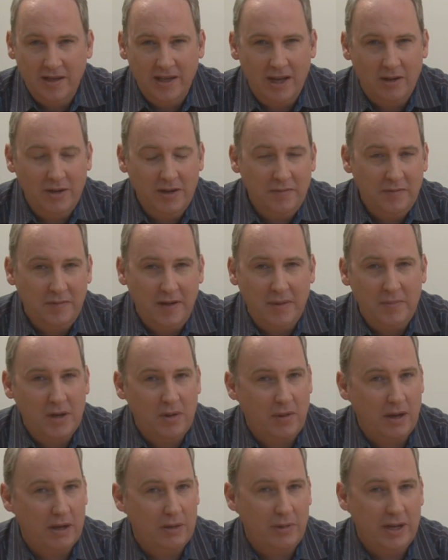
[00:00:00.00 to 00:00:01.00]
Now in
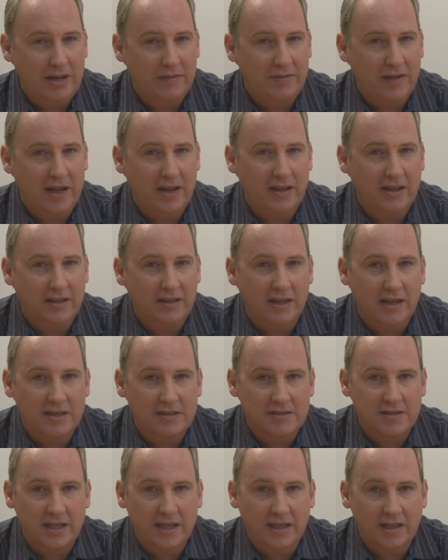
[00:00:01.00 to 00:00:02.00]
February we have
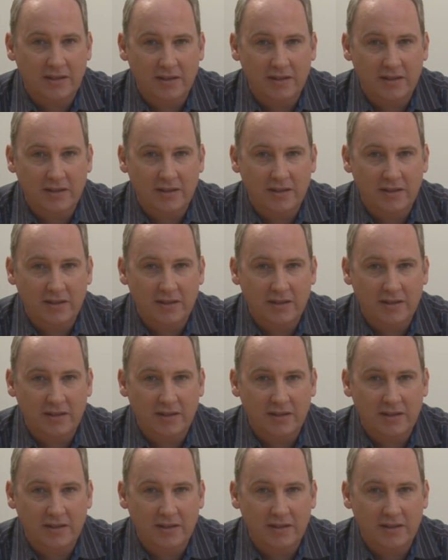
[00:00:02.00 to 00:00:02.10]
Valentine's Day,